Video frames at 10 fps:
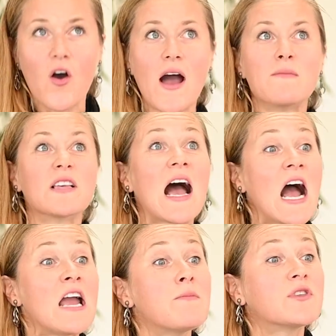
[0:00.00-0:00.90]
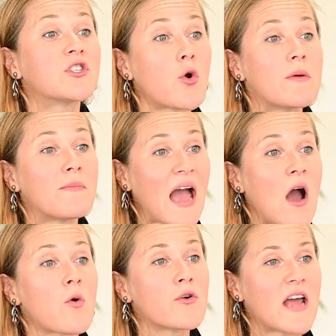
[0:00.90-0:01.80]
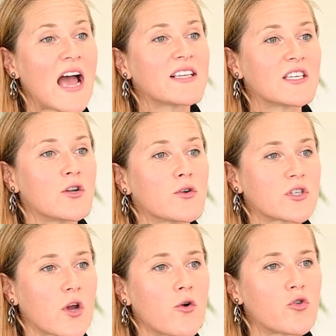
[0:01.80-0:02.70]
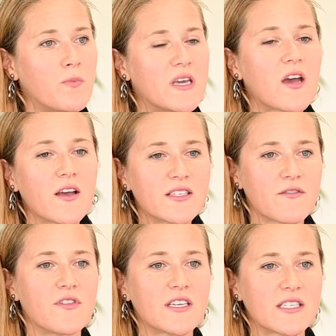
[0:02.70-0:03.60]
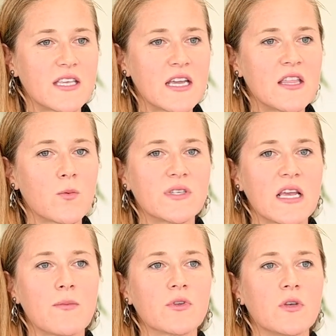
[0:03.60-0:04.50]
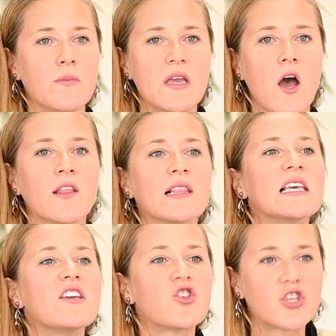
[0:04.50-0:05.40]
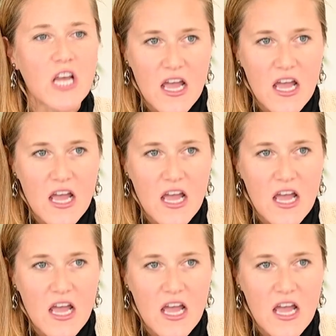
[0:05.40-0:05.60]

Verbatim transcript: I'm I'm so empowered as a nurse coach because of this thing that was able to be unleashed